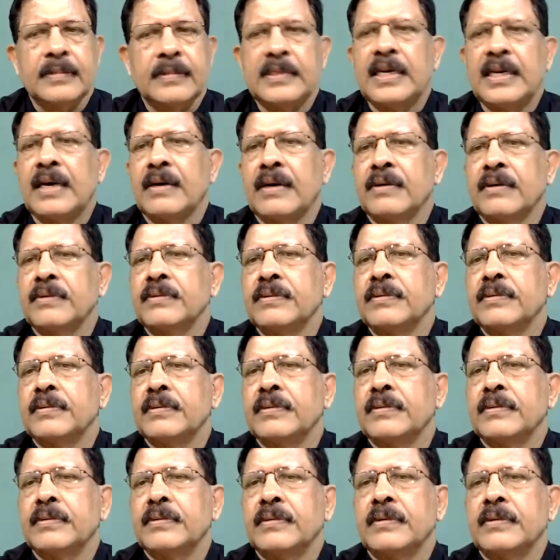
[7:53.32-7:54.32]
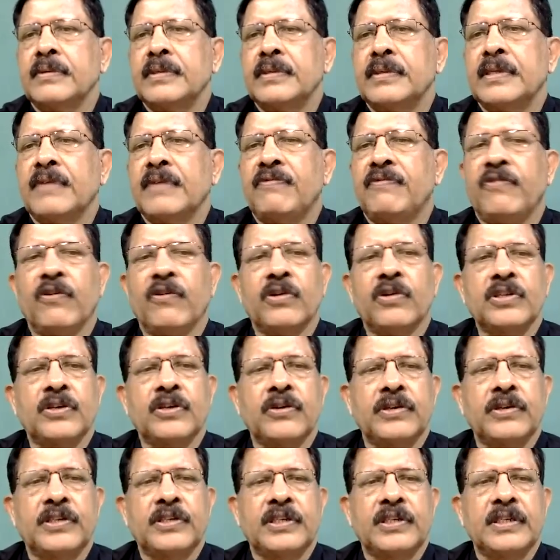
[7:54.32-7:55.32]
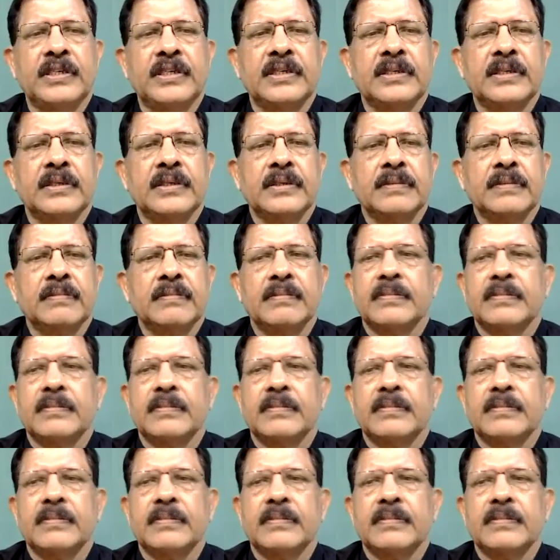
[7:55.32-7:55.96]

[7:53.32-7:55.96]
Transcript: Now, the fourth question.